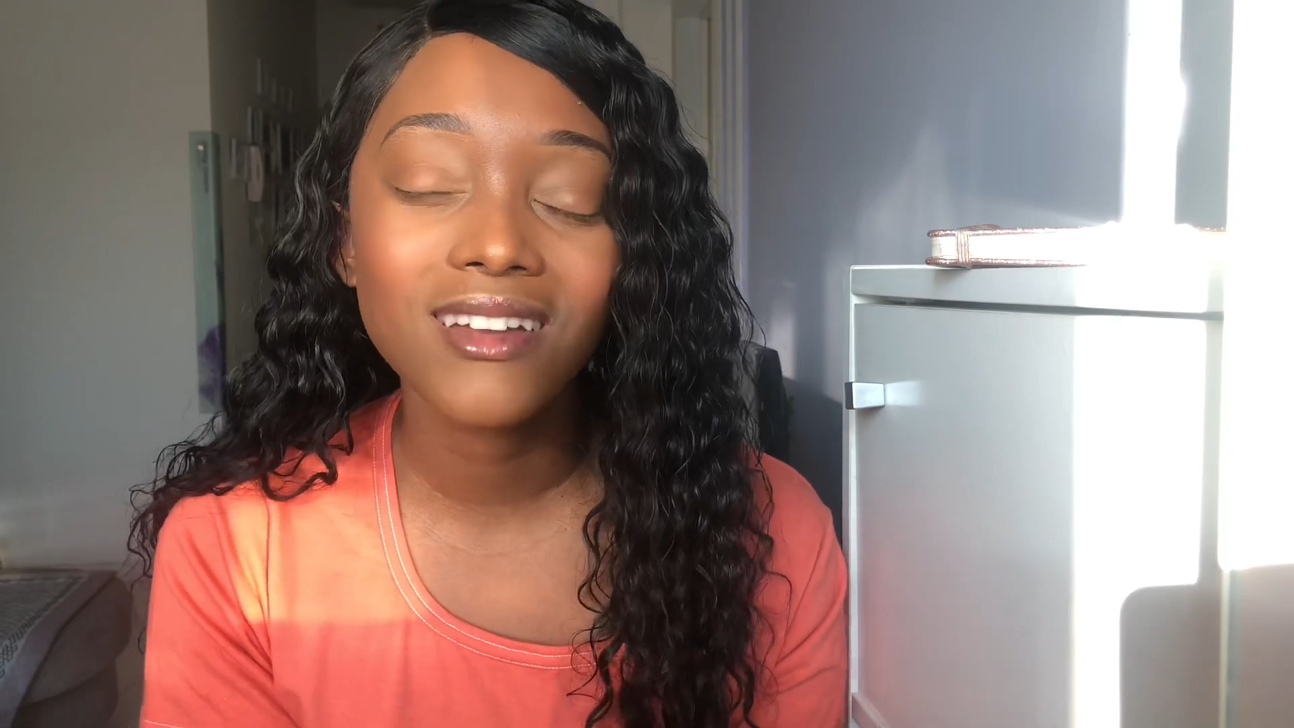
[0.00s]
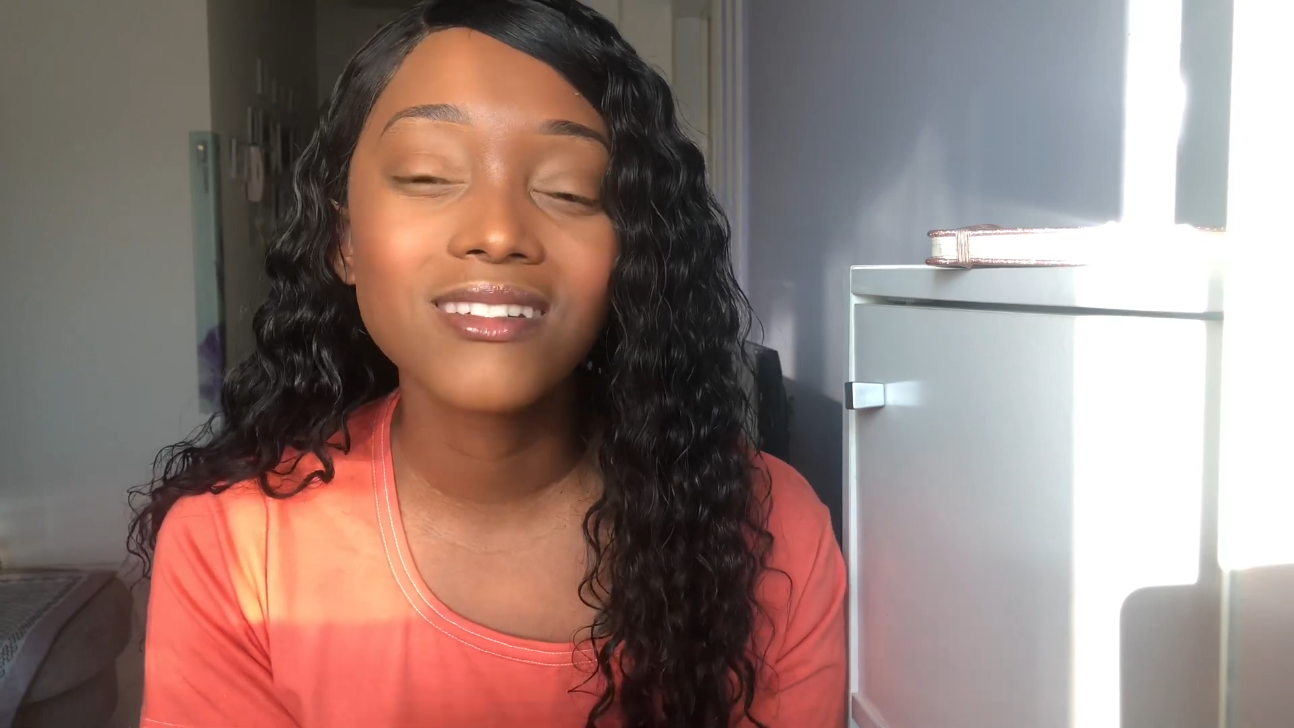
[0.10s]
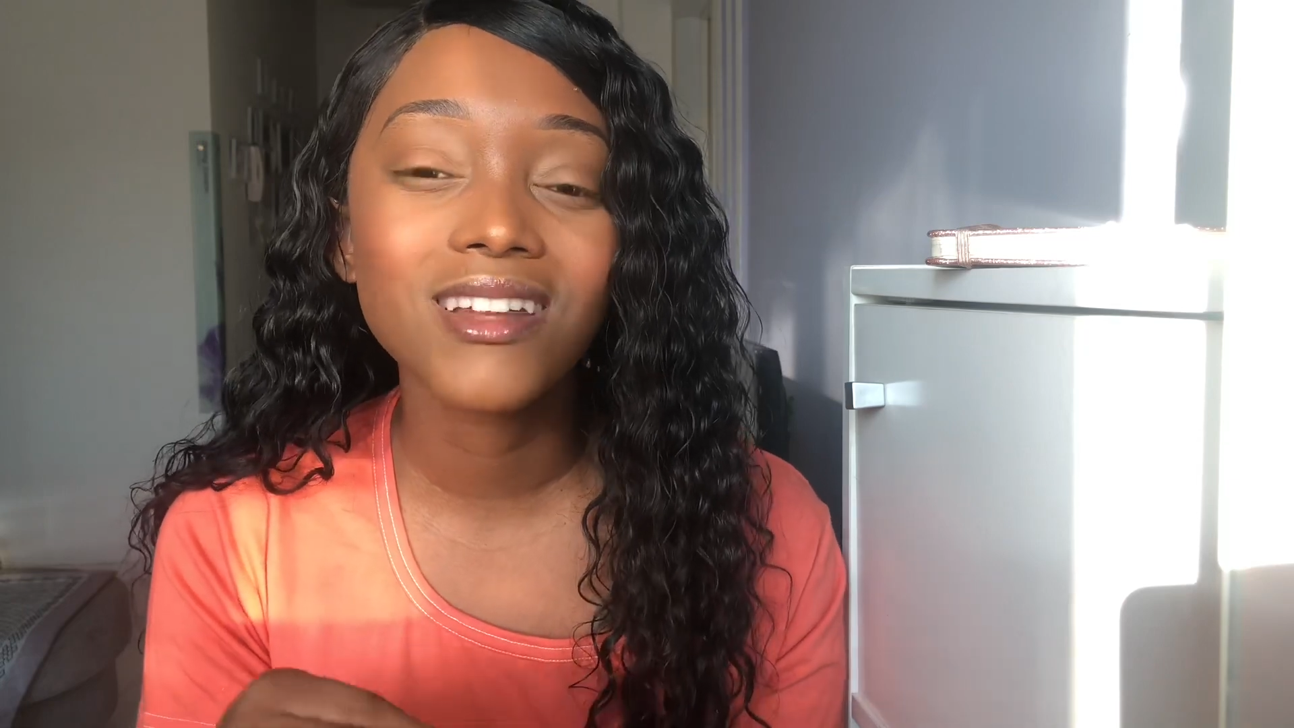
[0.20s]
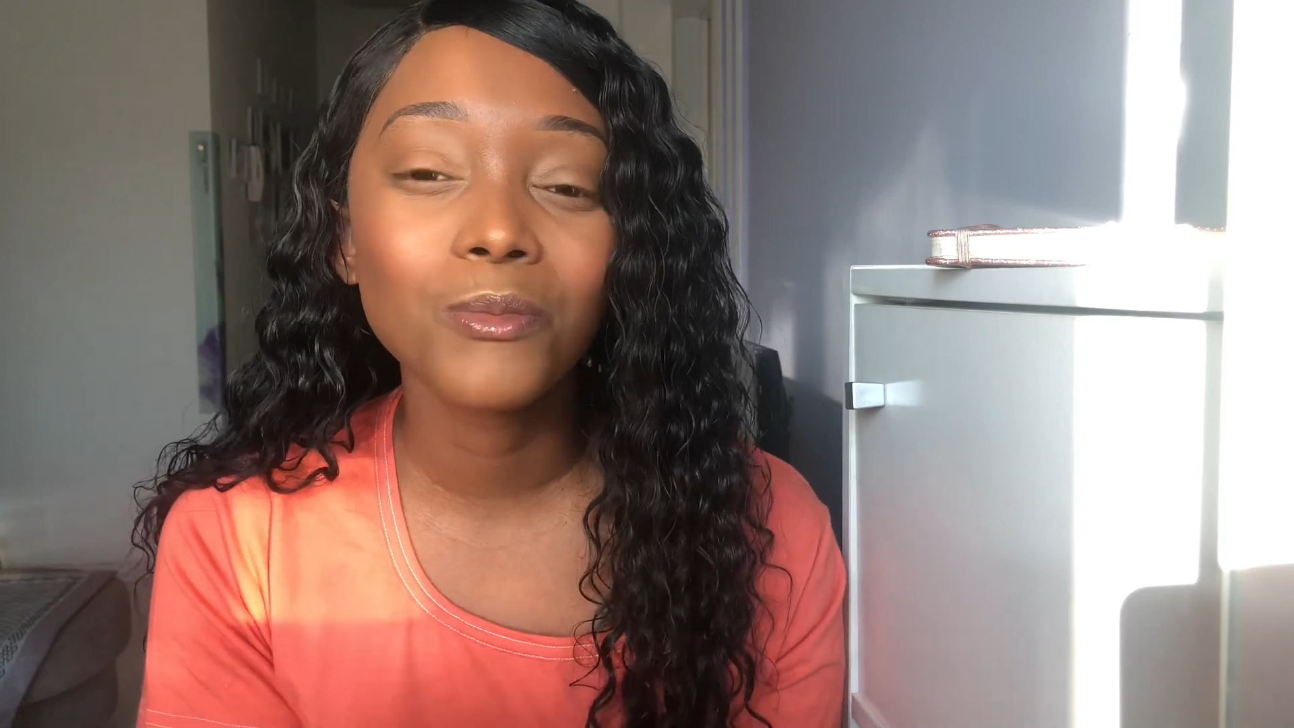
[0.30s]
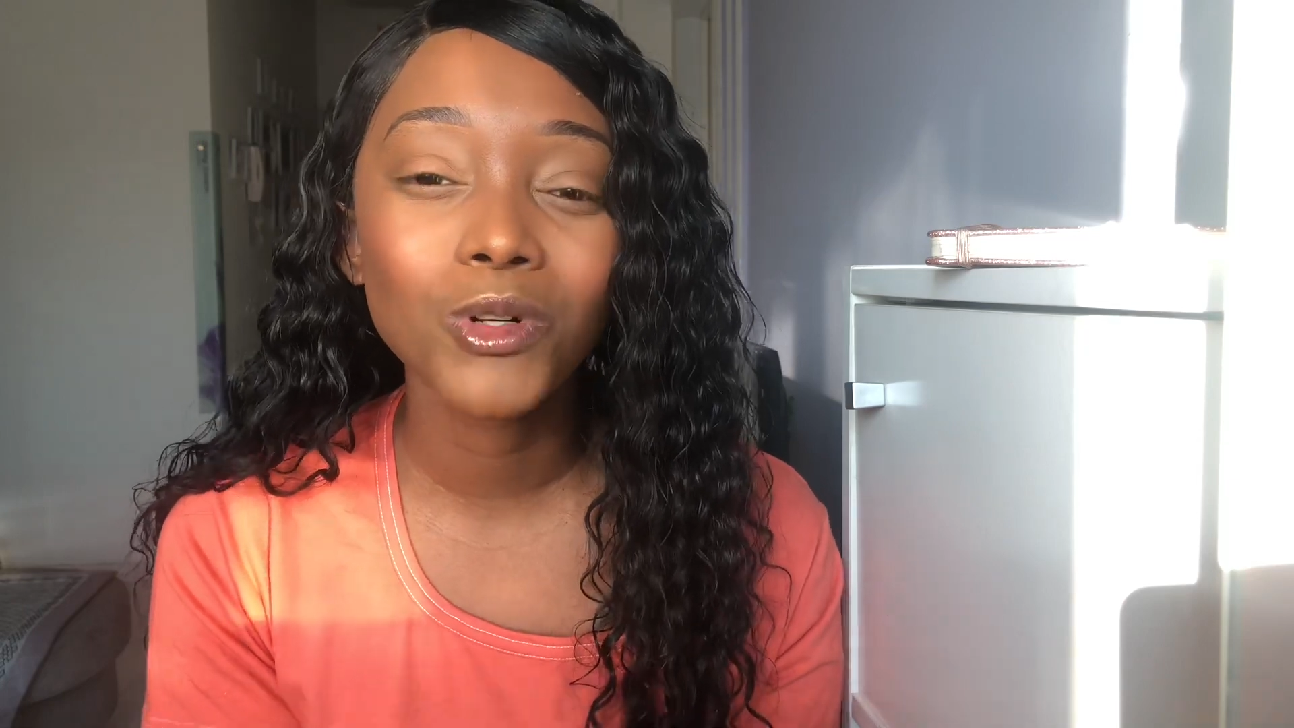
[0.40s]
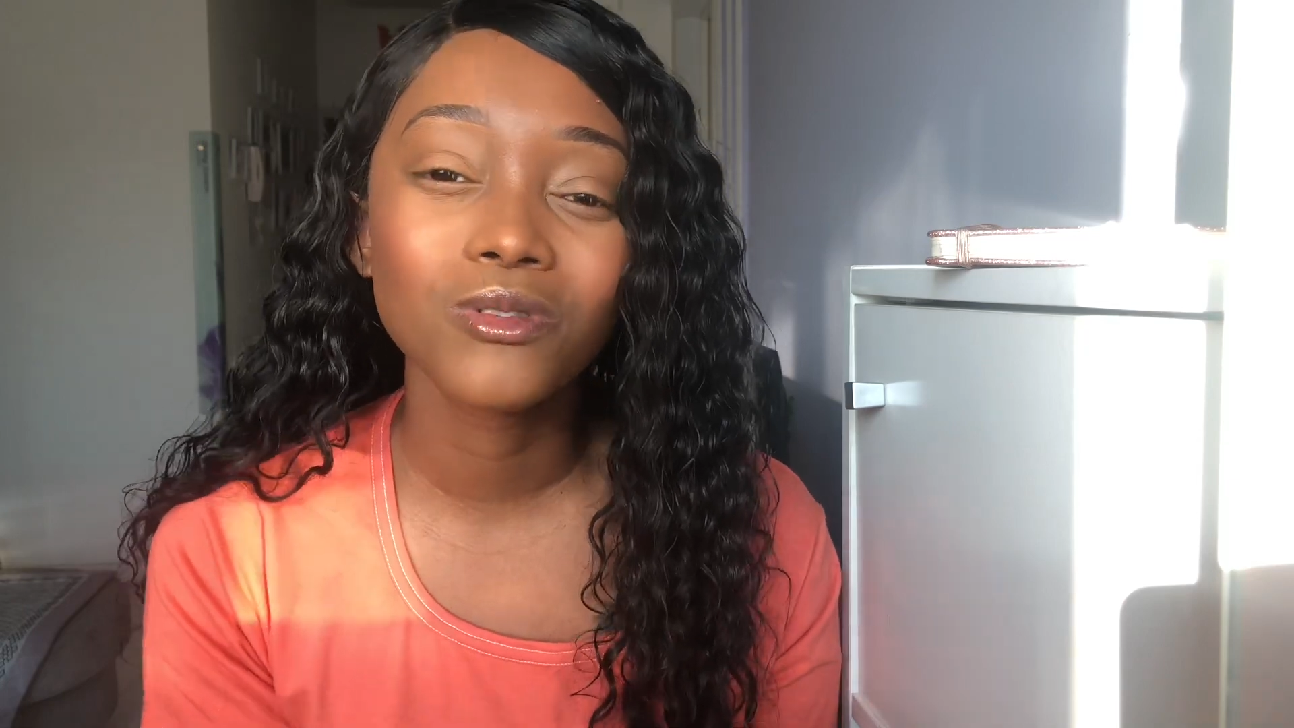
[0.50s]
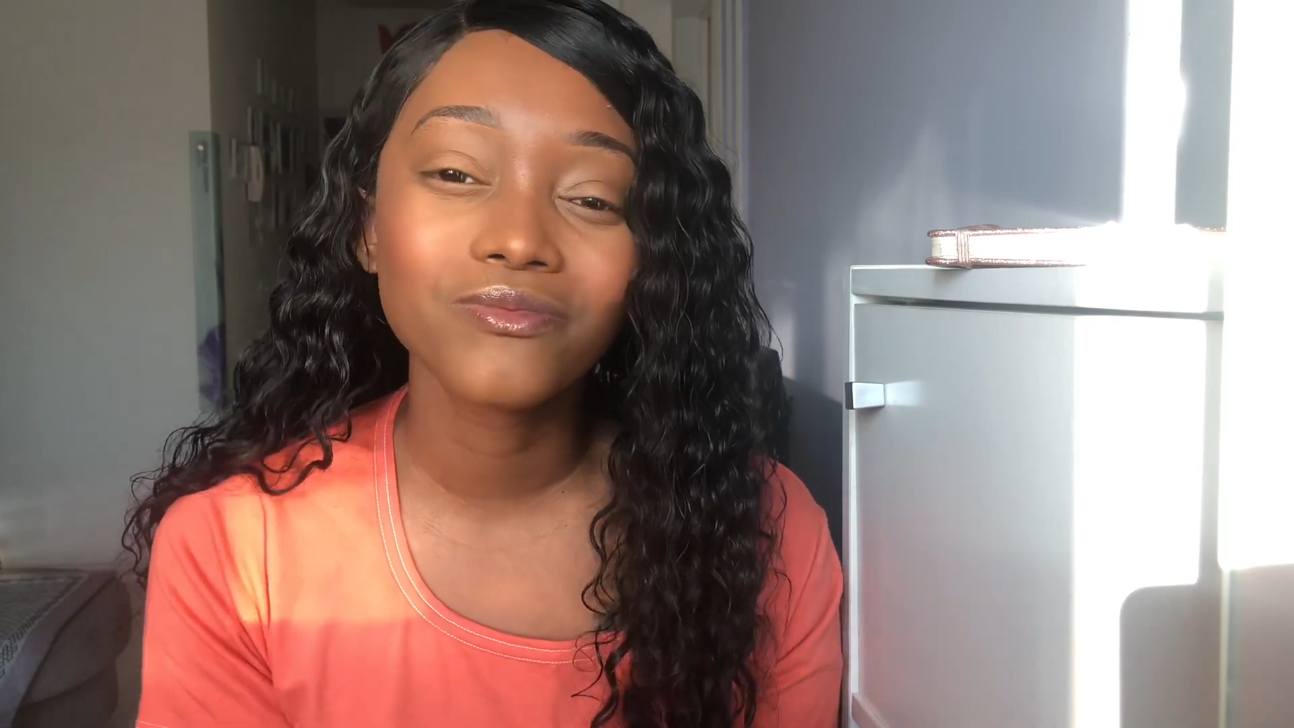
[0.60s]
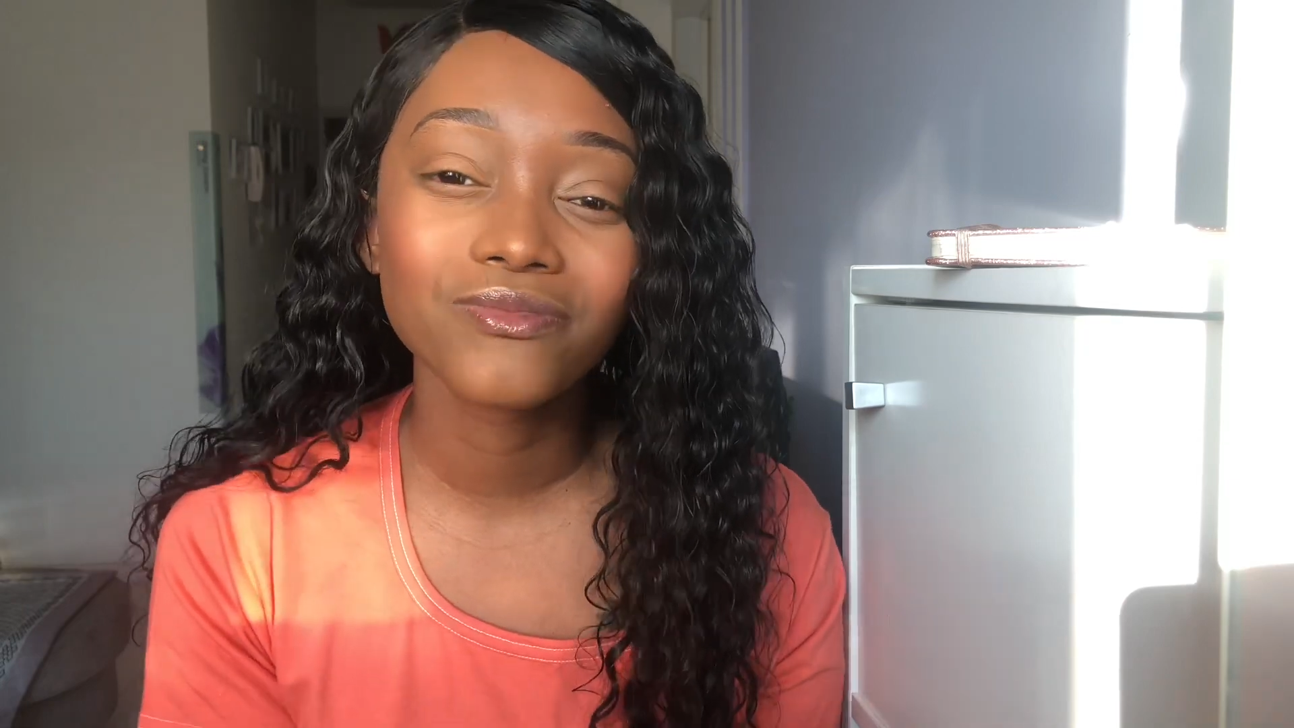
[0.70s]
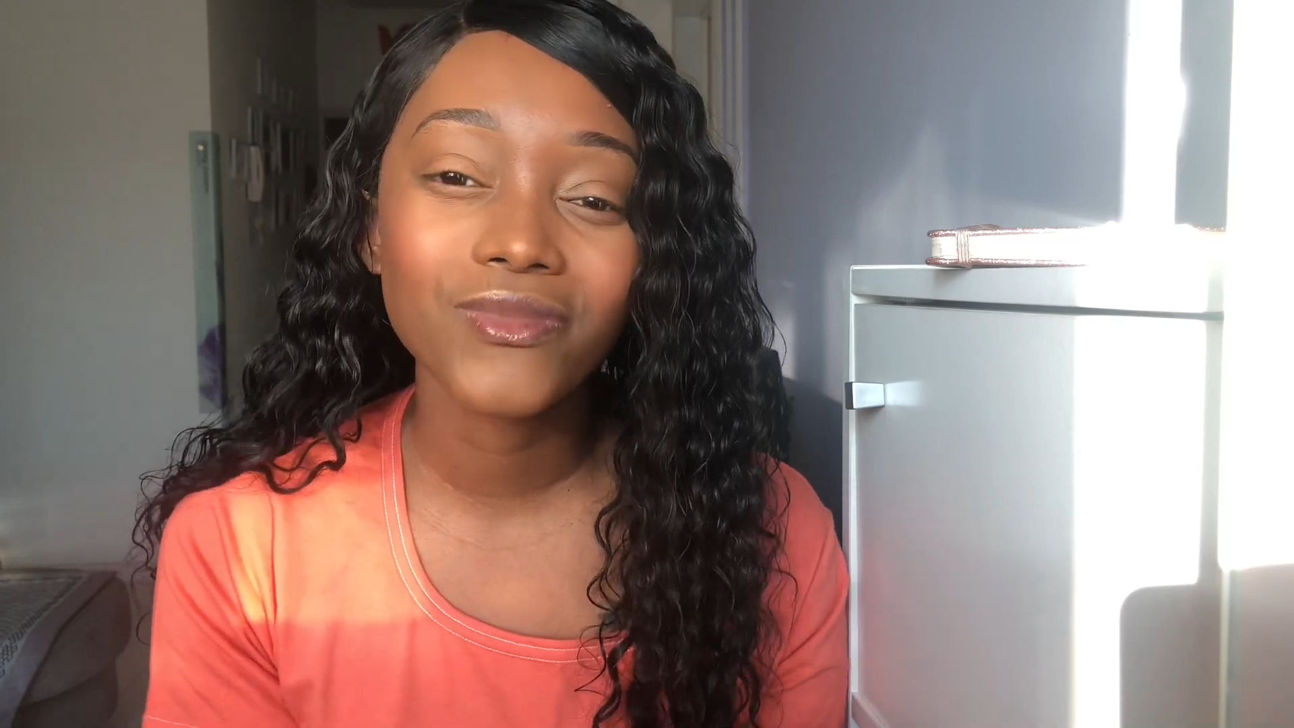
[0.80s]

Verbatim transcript: double